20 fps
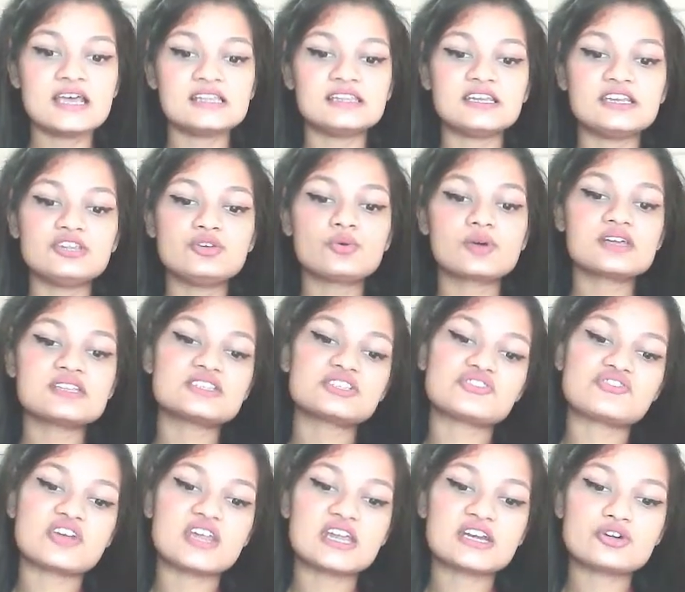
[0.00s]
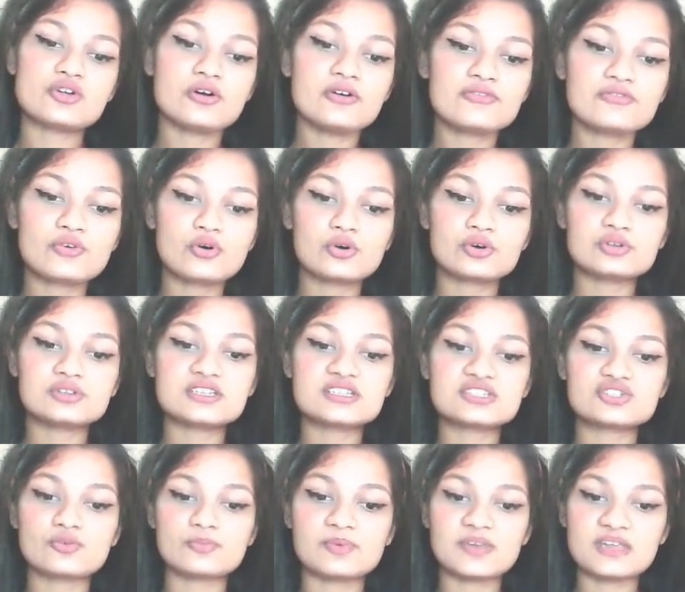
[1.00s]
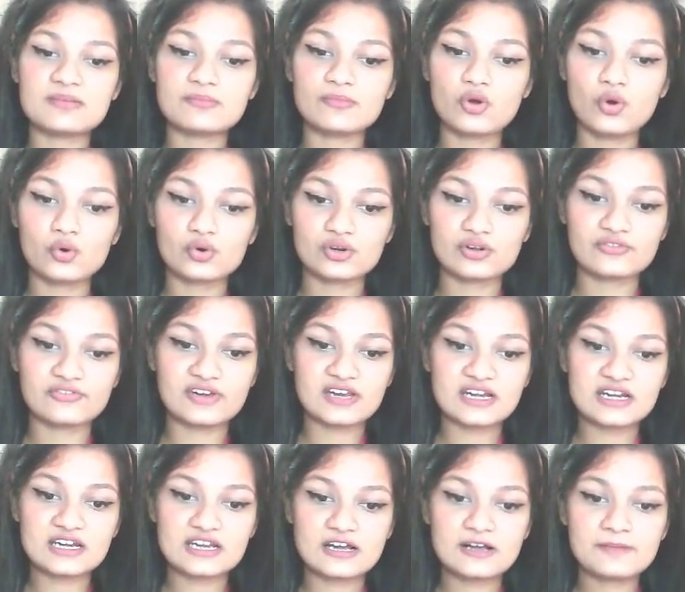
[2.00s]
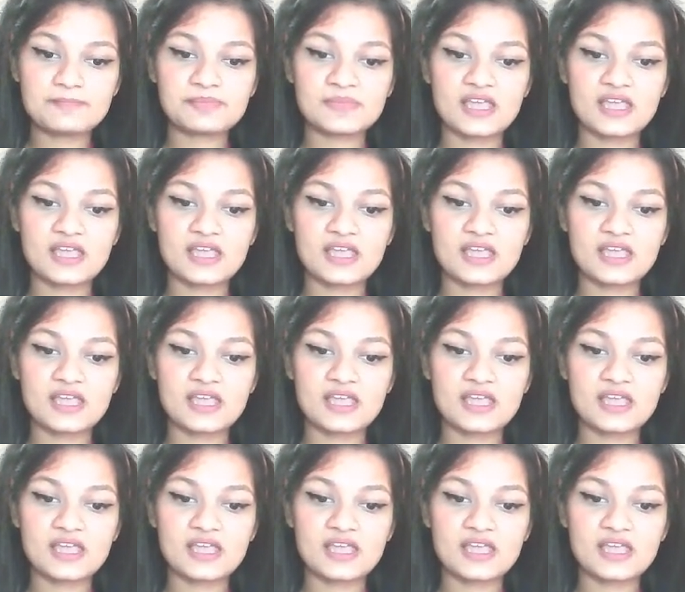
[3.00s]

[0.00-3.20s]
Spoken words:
then you can straight off go to the Supreme Court of India,